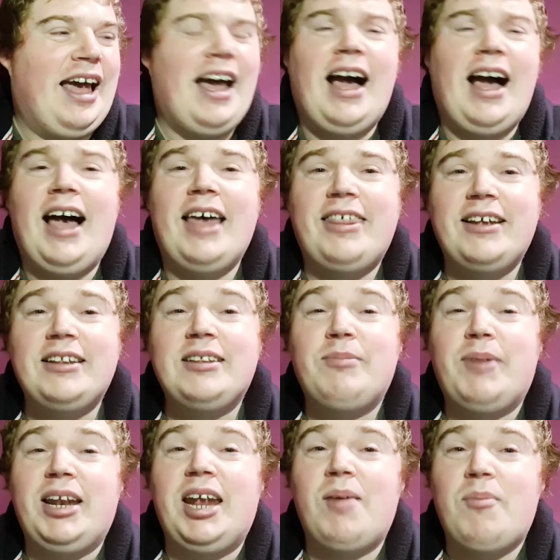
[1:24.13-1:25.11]
I think my
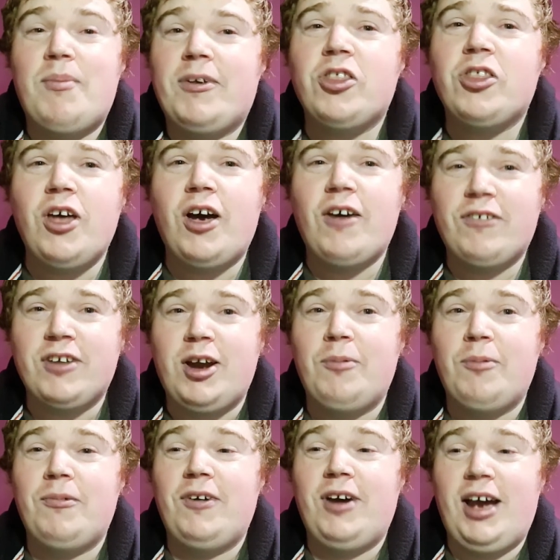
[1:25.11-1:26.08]
neighbor must have thought I was
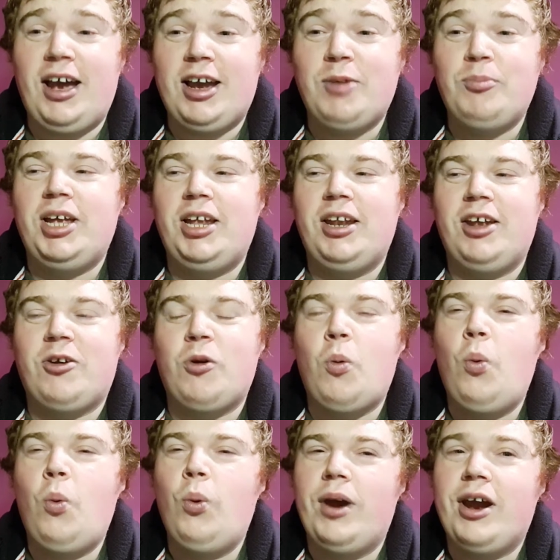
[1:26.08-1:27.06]
a complete utter
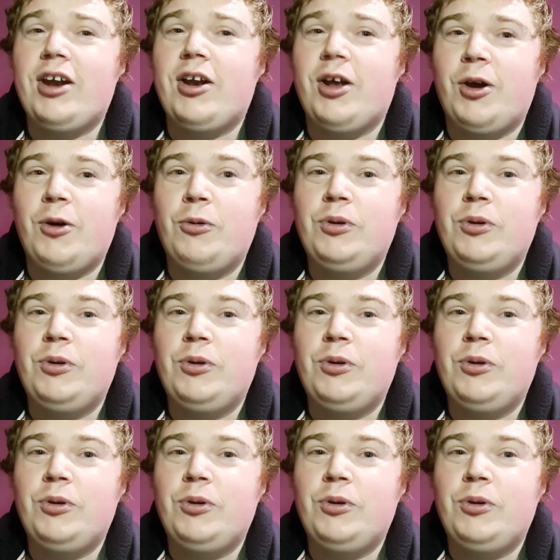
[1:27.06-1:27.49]
weirdo.